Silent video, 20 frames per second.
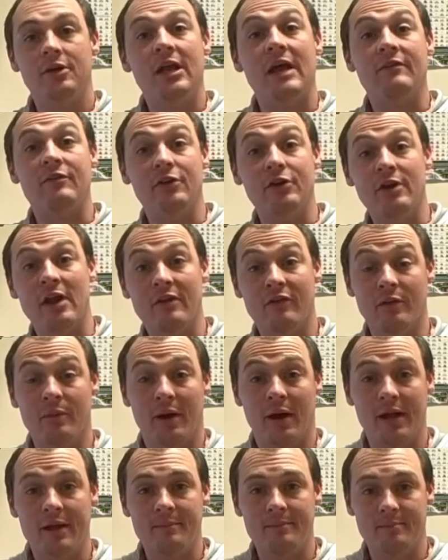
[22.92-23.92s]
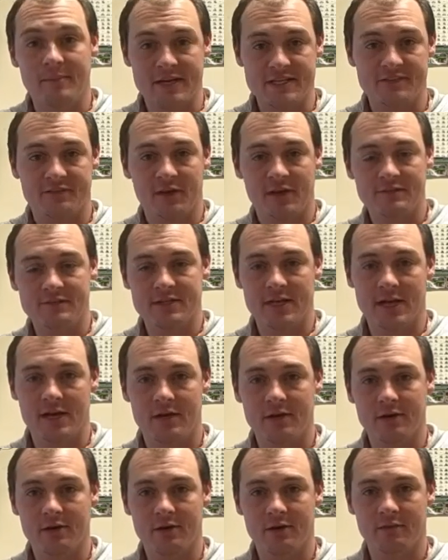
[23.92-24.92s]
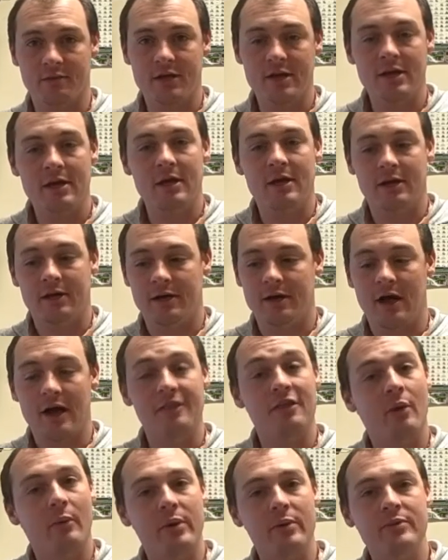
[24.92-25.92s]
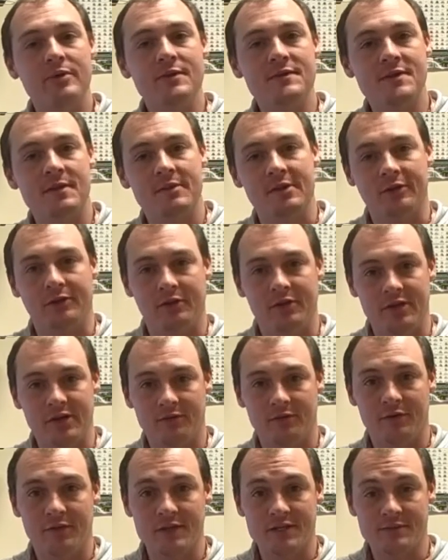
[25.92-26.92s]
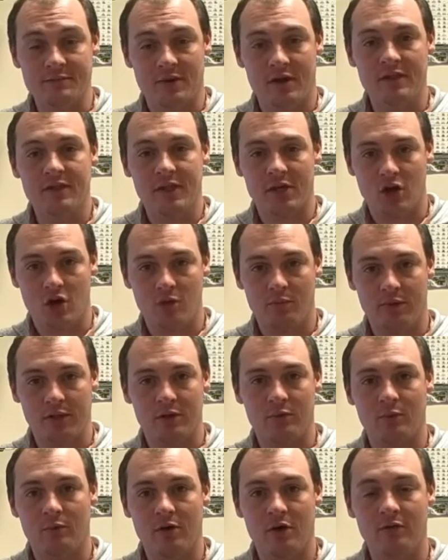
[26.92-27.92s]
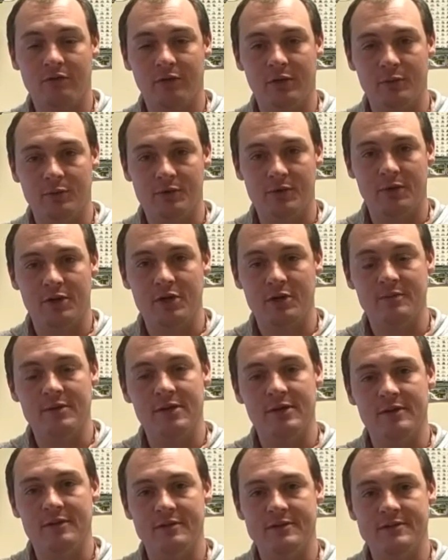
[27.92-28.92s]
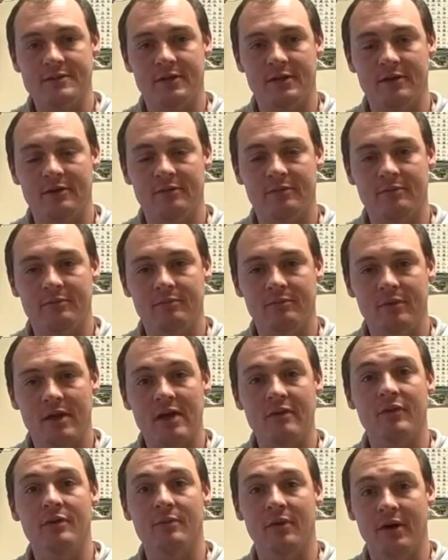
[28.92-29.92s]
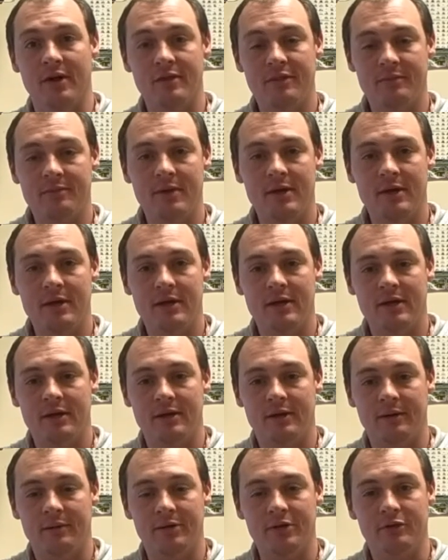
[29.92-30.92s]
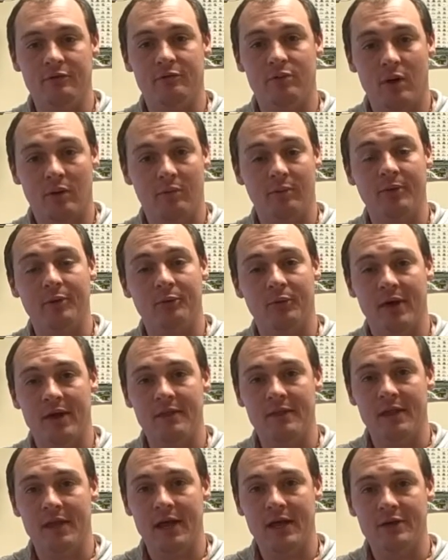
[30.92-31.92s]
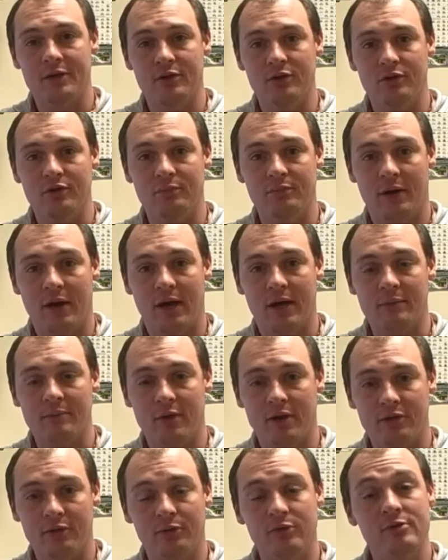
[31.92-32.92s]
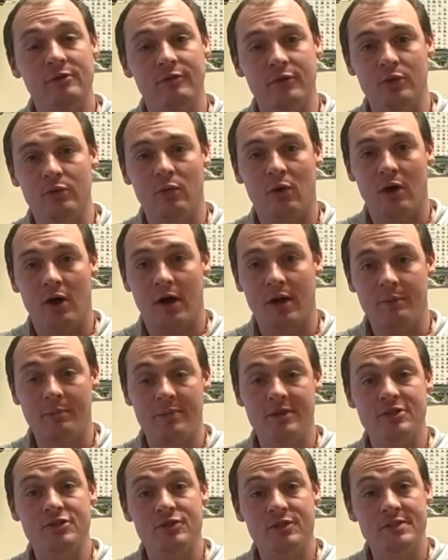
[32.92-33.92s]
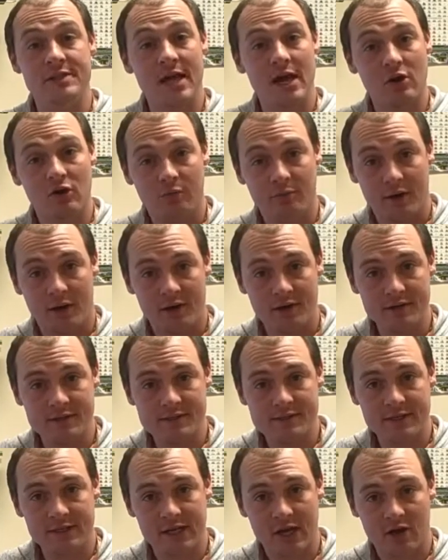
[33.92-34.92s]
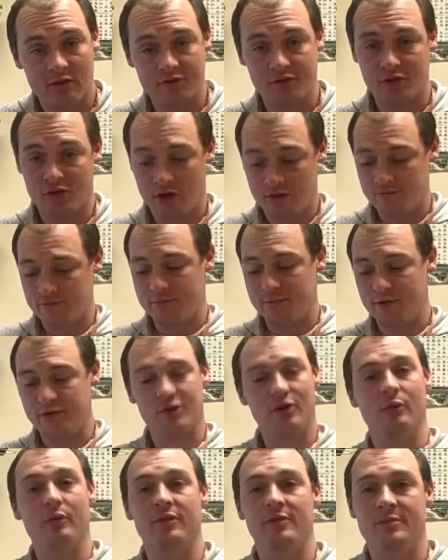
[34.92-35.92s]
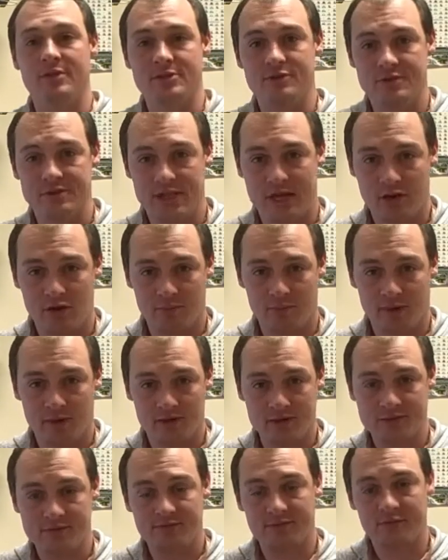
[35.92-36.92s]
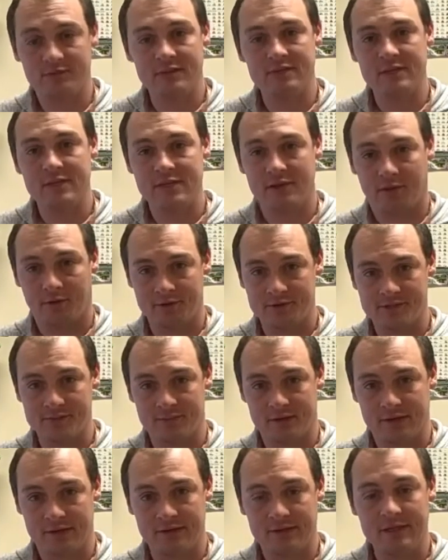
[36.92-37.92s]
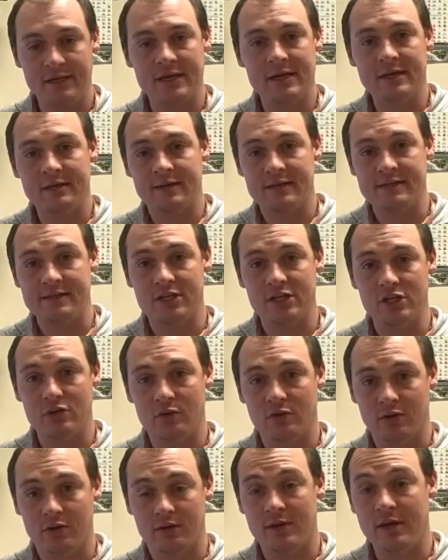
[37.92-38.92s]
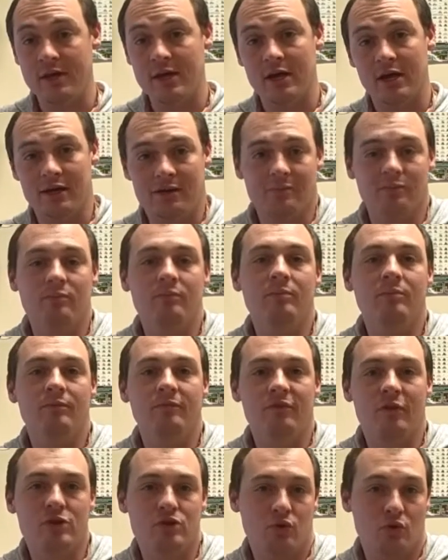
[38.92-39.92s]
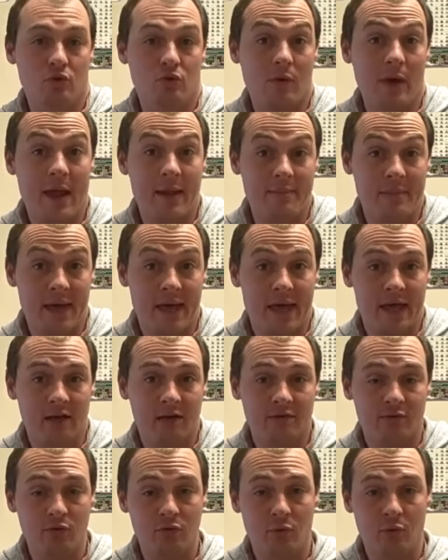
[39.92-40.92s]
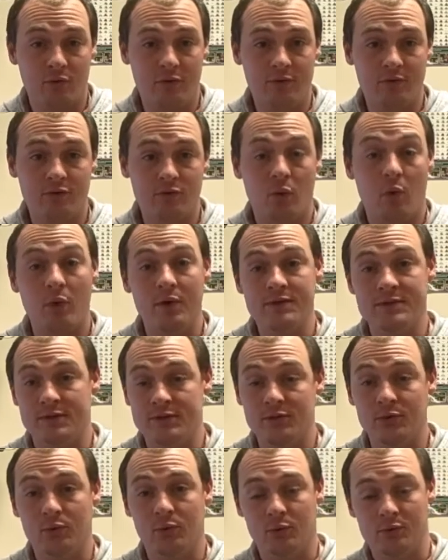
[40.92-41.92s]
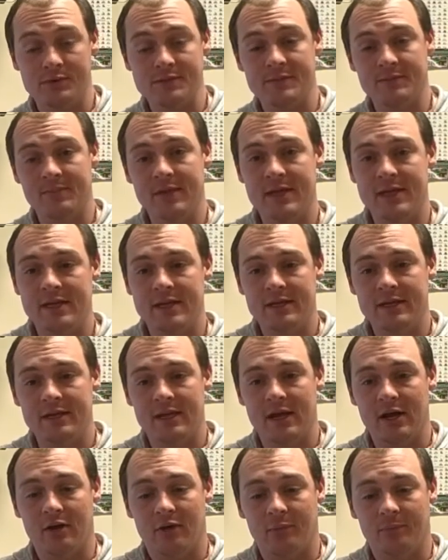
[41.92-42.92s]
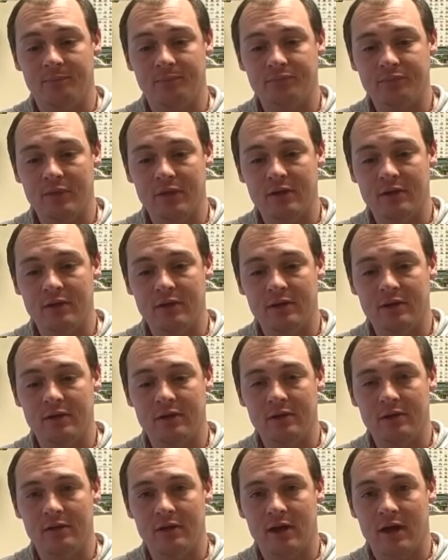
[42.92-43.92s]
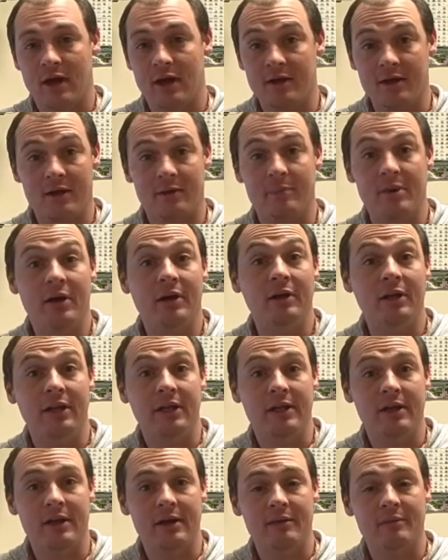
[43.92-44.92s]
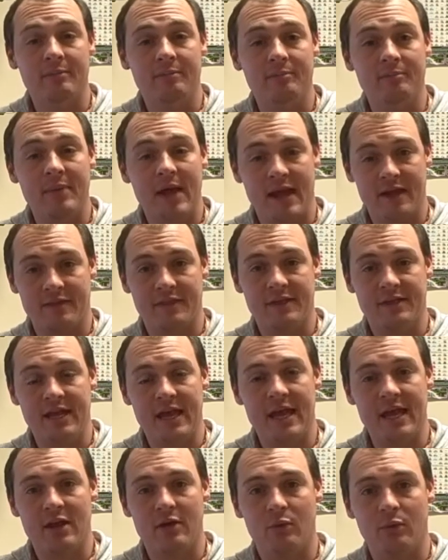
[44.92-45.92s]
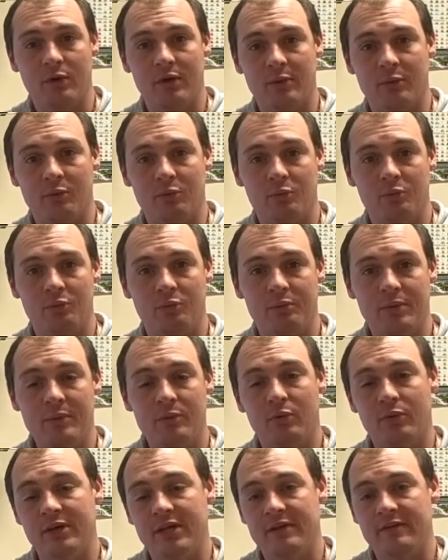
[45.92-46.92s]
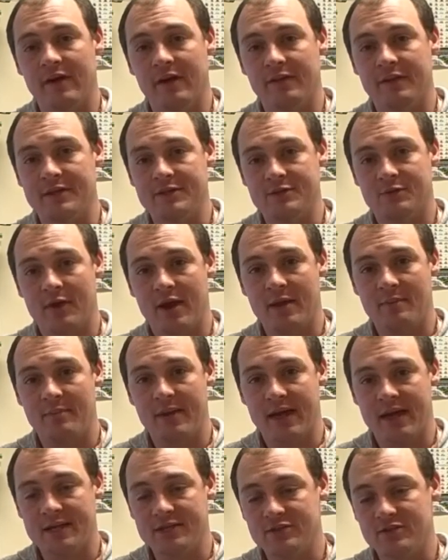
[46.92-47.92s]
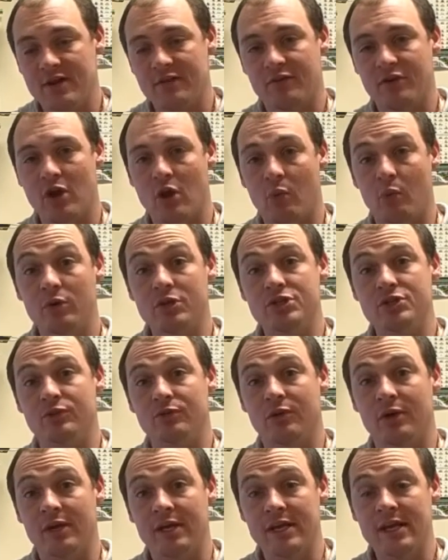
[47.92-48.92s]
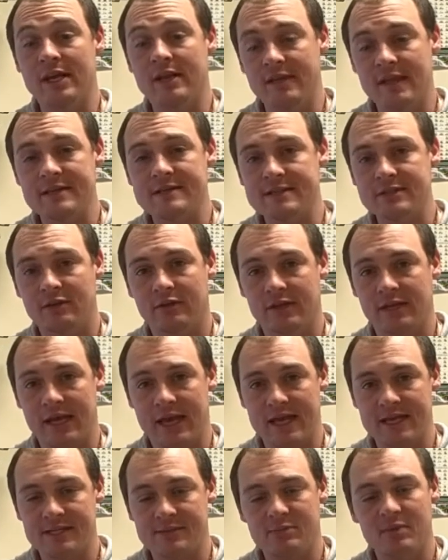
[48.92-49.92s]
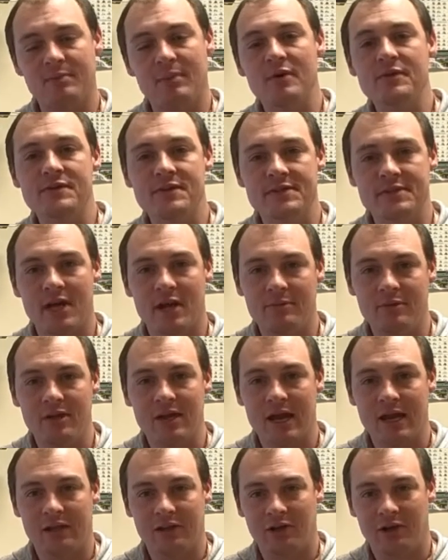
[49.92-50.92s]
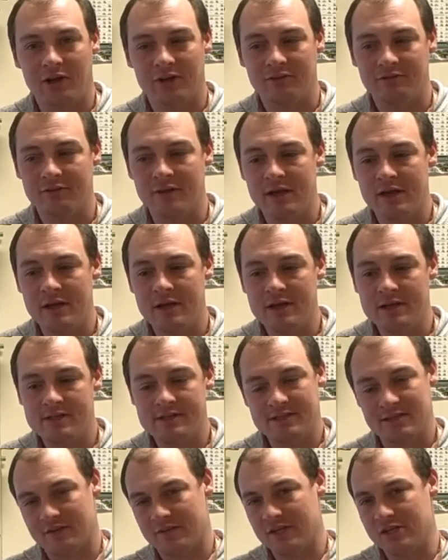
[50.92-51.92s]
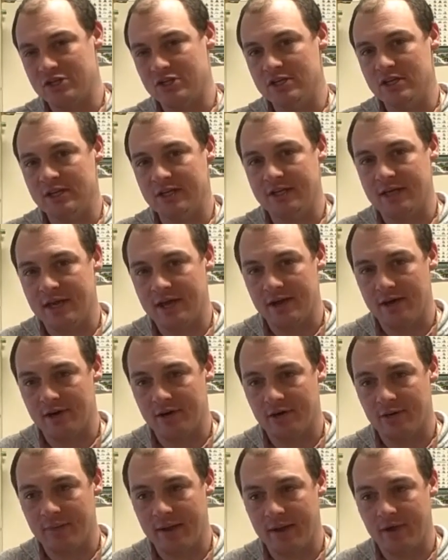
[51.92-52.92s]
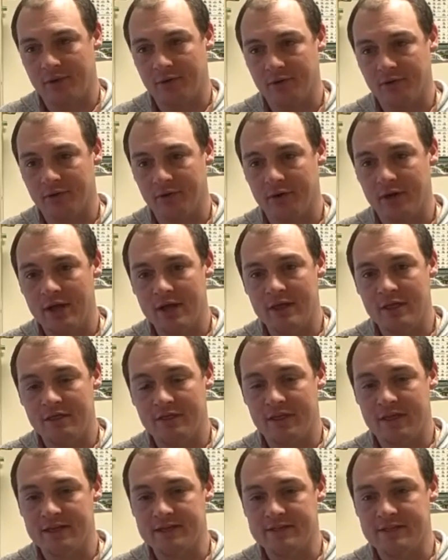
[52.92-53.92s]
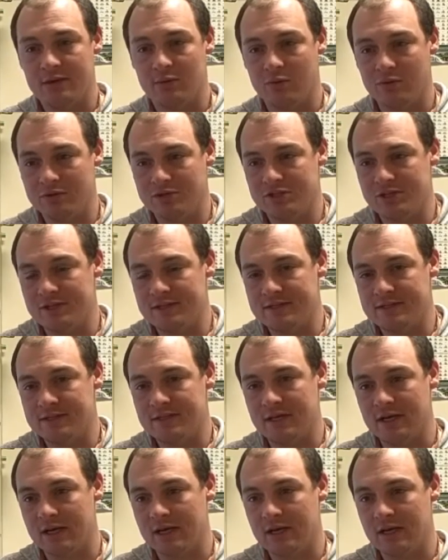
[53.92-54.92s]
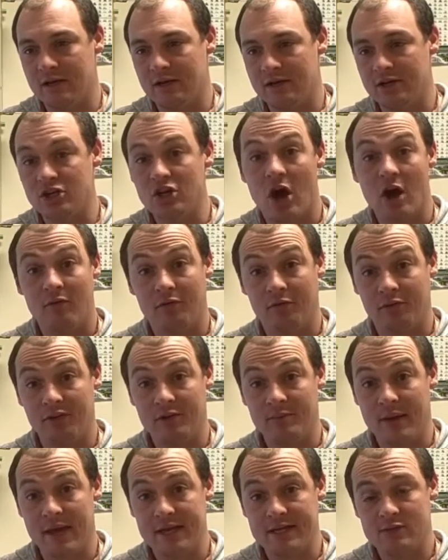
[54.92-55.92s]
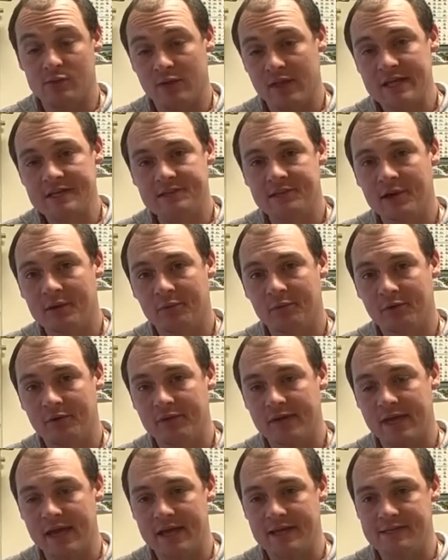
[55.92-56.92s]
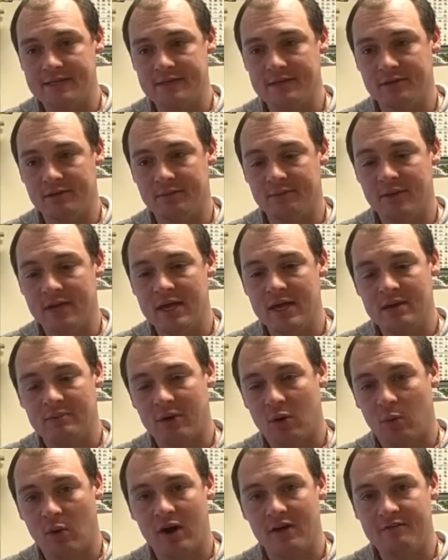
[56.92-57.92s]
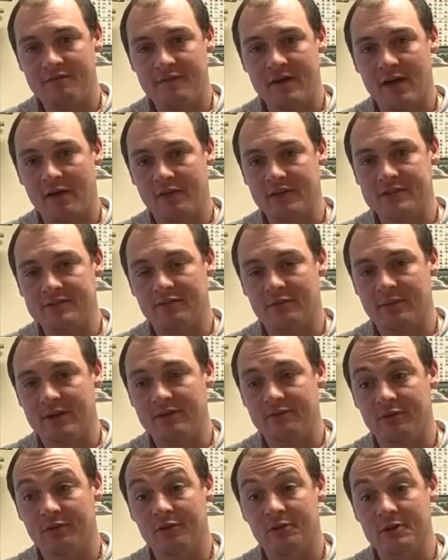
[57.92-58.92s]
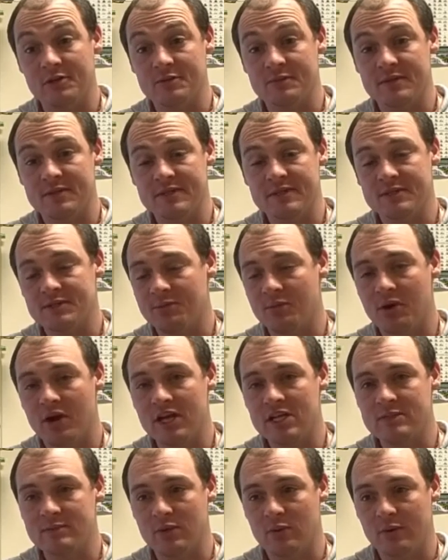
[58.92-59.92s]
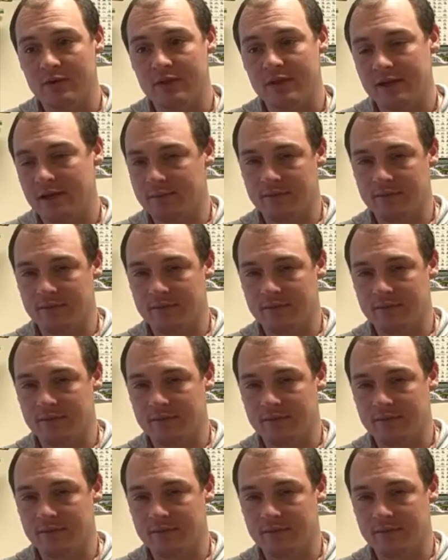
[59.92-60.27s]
Good afternoon, everybody. Best5Zach here. I thought we would do something a little different this month, and hopefully we'll keep doing this every month. You've probably read that I do my monthly review on Mystery Tackle Box. Now, if you're not familiar with Mystery Tackle Box, for $15 a month, they send you a virtual grab bag of toys and tools. Now, apparently, back in the day when people would give out these grab bags, you never know what you were going to get, and that's still the case. But most of the time, you got a lot of stuff that you didn't care about or things that were just novelty baits. Well, that's not really the case here. My wife found this for me for Christmas and surprised me with it.